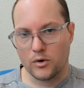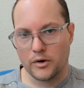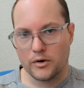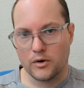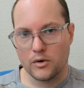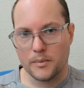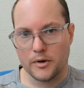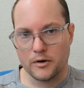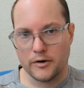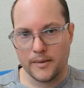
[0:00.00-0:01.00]
to open the
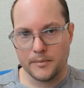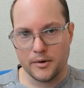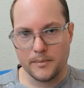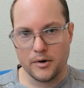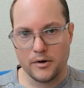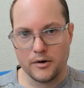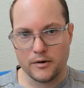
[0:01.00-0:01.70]
template PDF